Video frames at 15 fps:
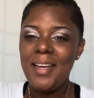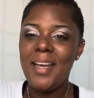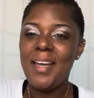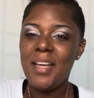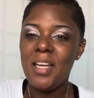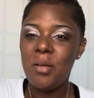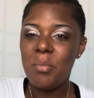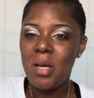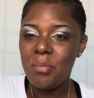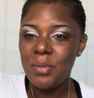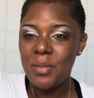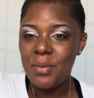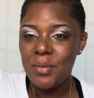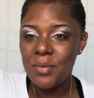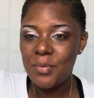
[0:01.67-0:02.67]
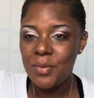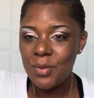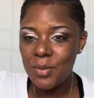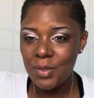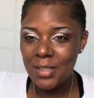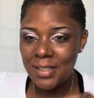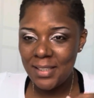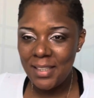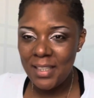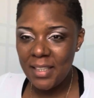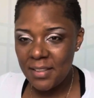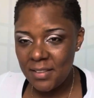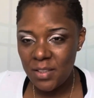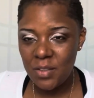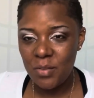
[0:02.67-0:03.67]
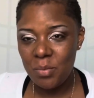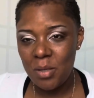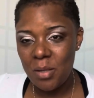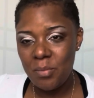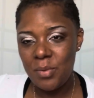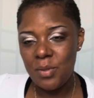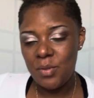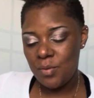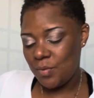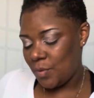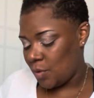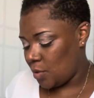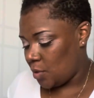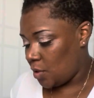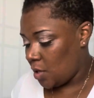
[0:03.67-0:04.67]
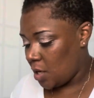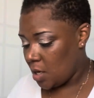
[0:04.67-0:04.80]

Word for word: Hey, my beautiful collective, my beautiful